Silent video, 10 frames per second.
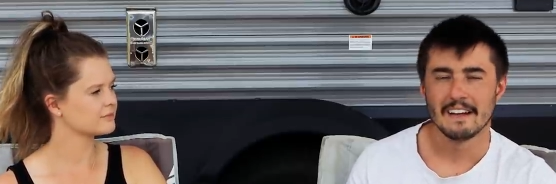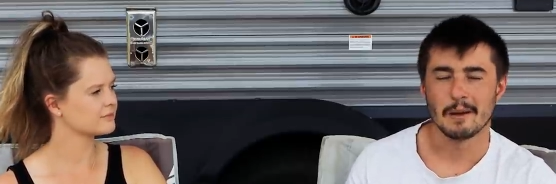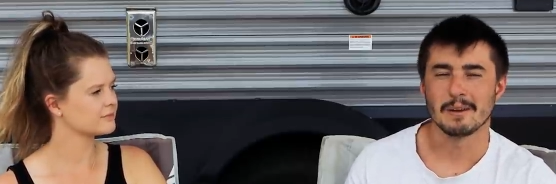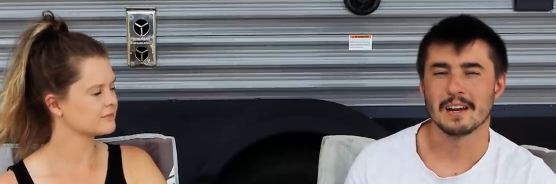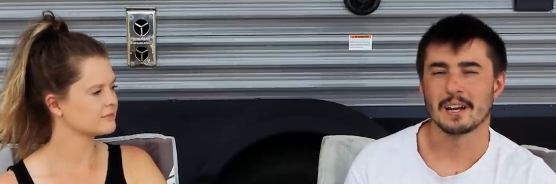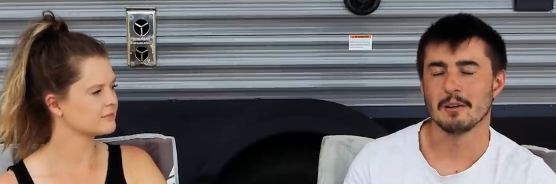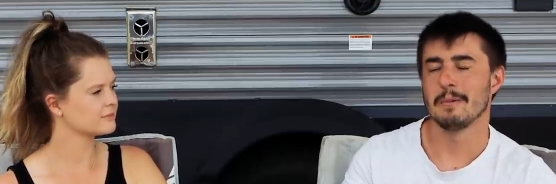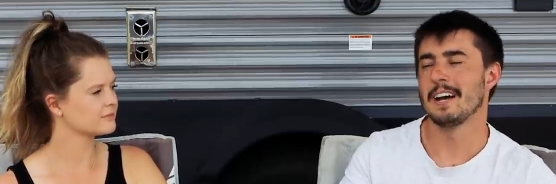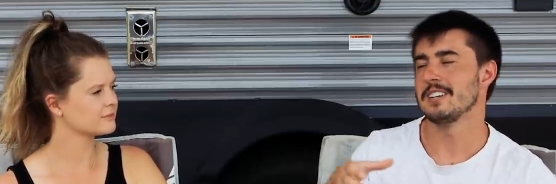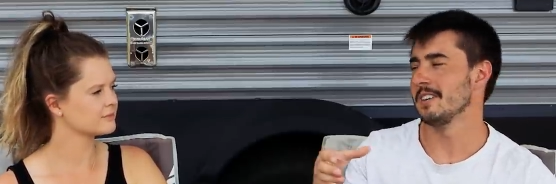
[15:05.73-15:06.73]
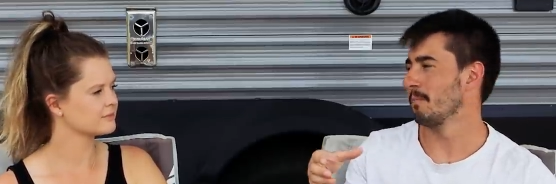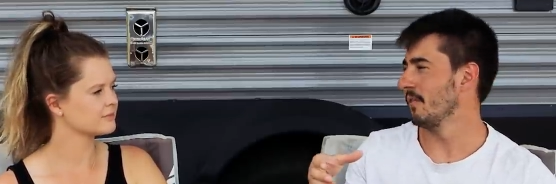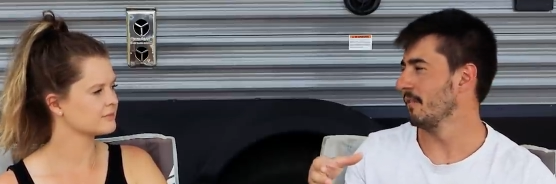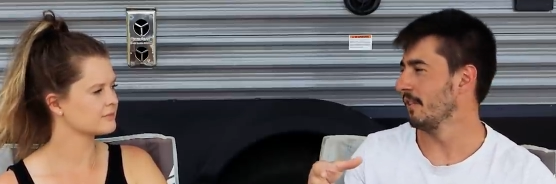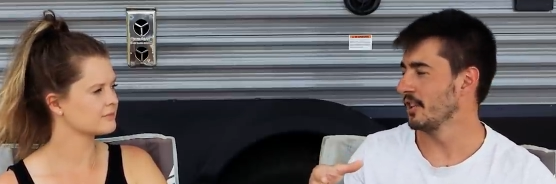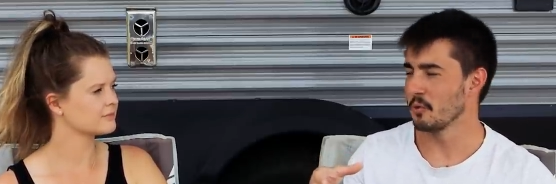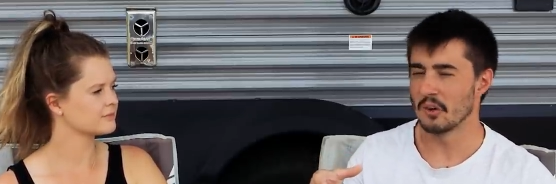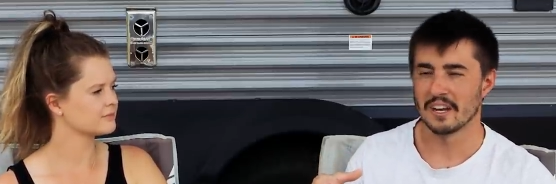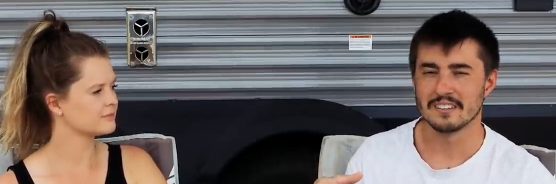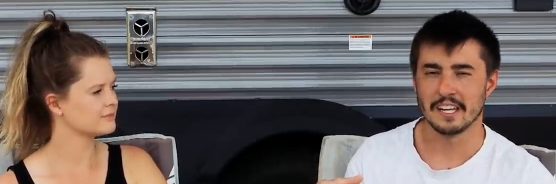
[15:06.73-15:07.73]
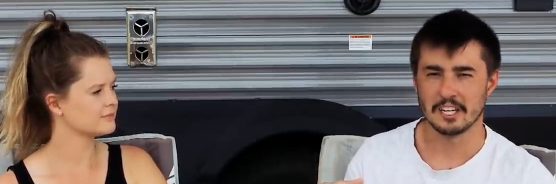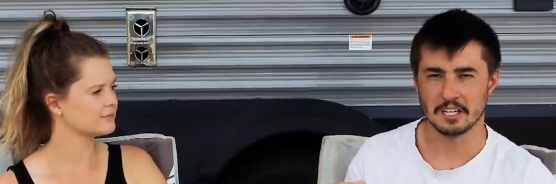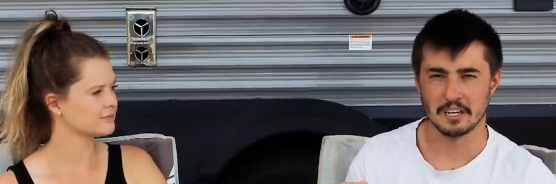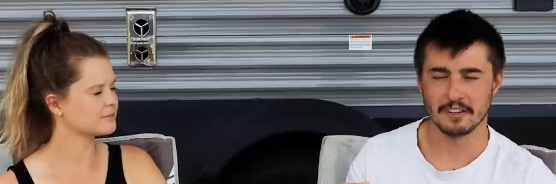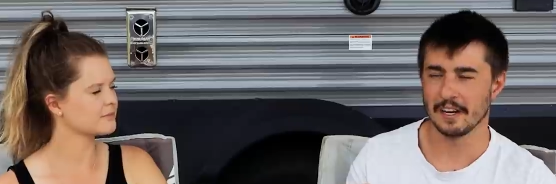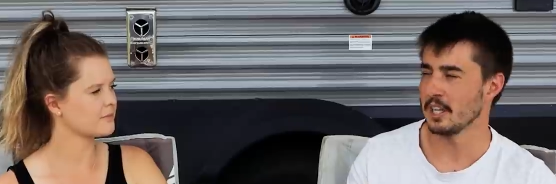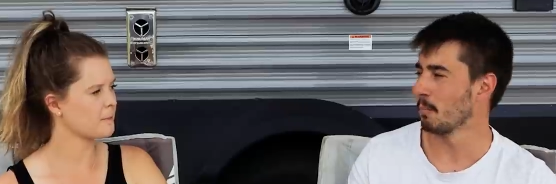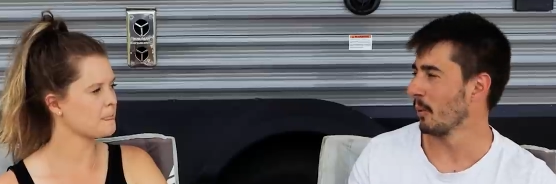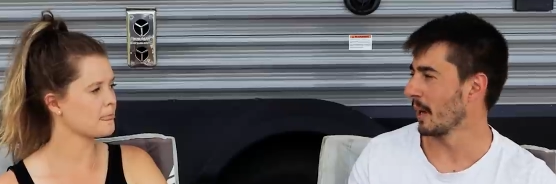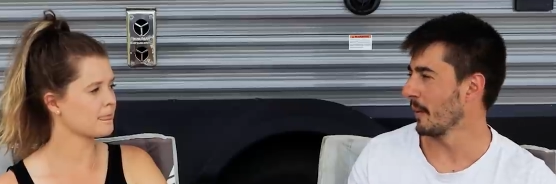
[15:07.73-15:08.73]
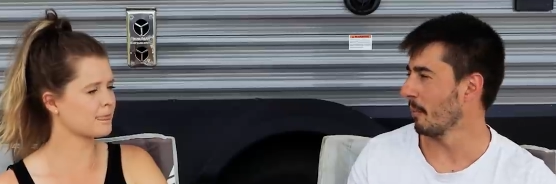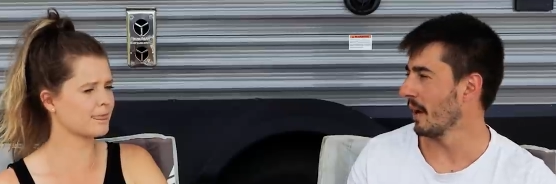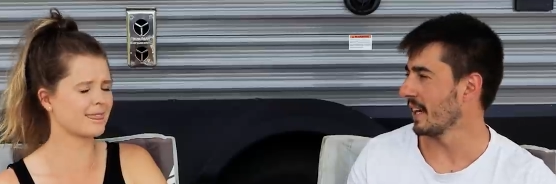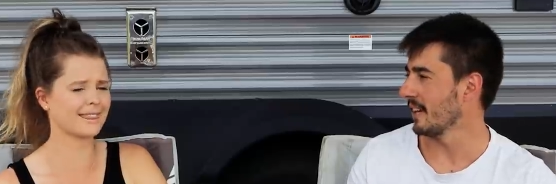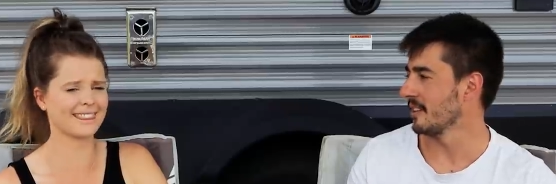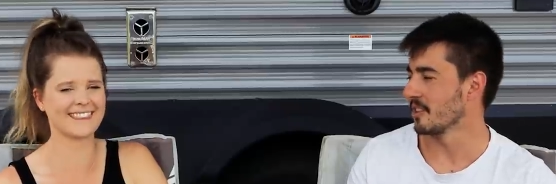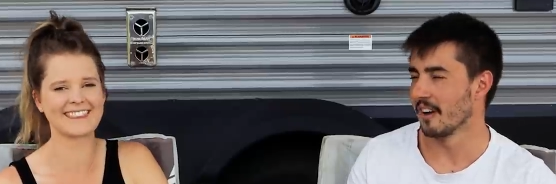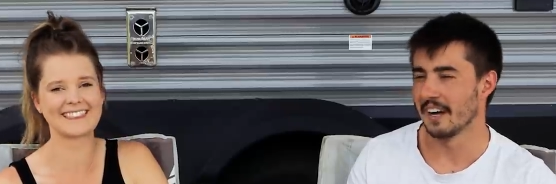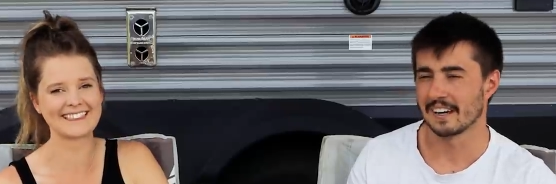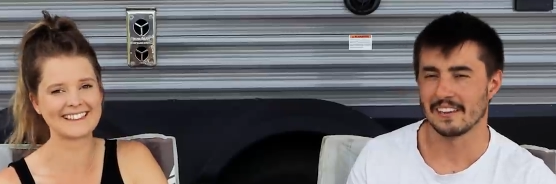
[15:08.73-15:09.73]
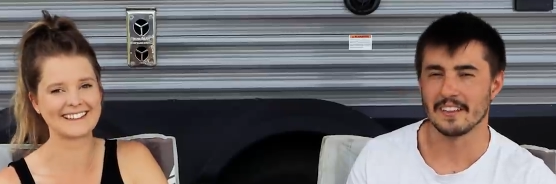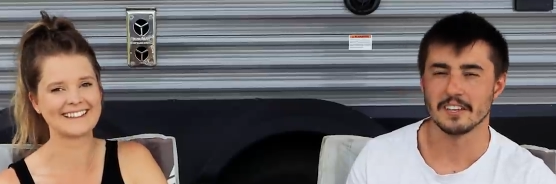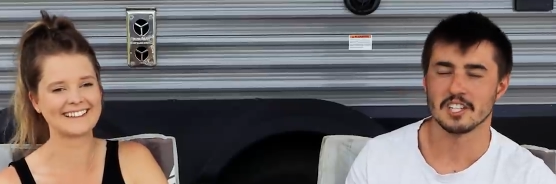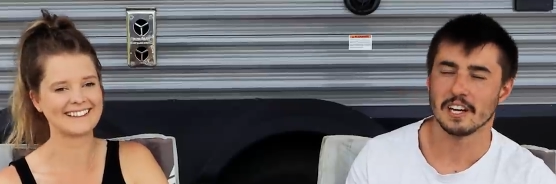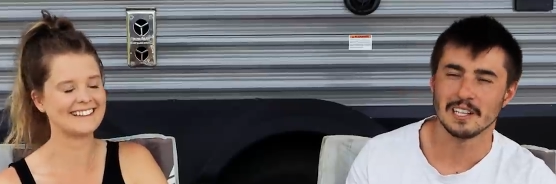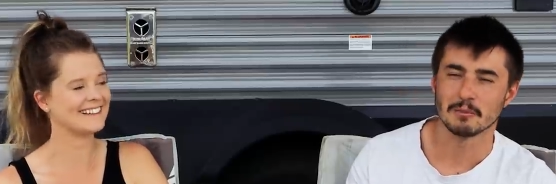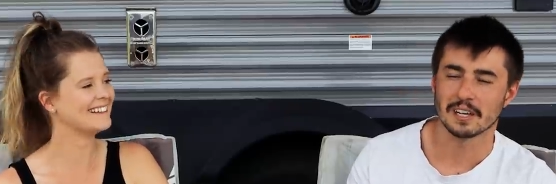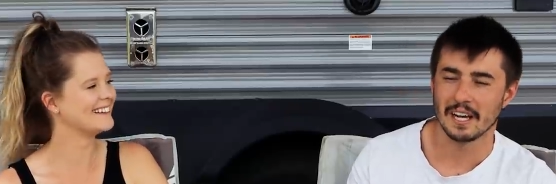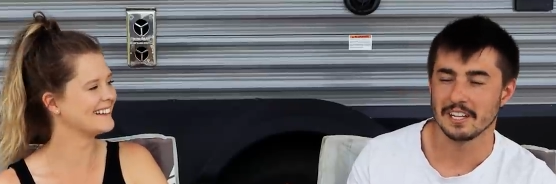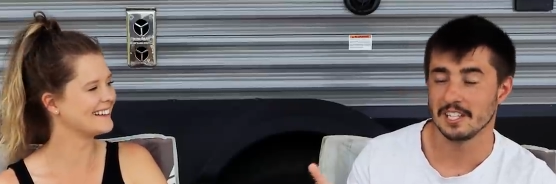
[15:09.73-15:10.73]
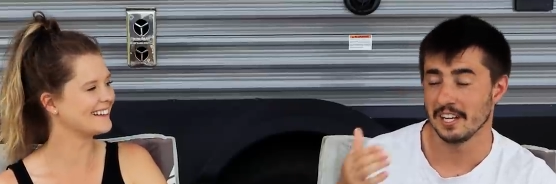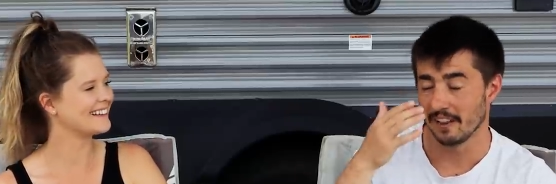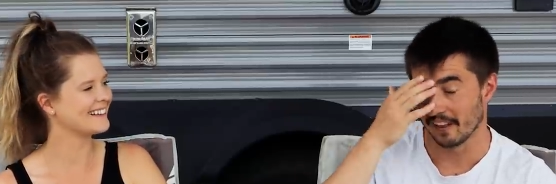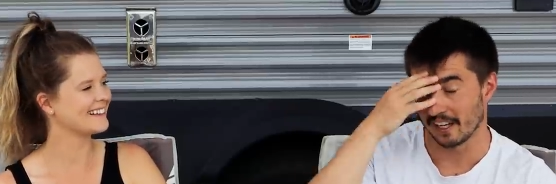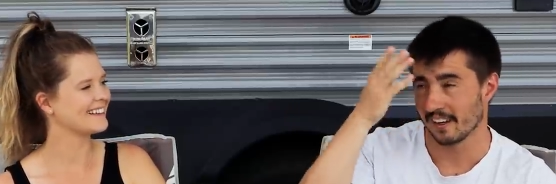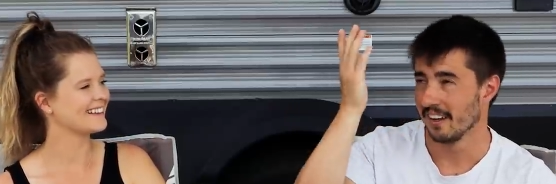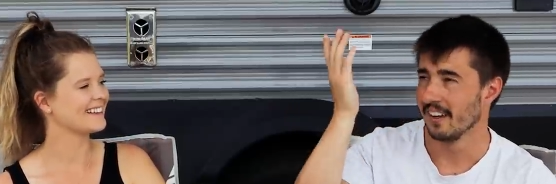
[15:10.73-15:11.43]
Speaker 1: I mean, I could imagine the visualization of your hitch pulling out the back of your truck and then the chains would catch it and, like,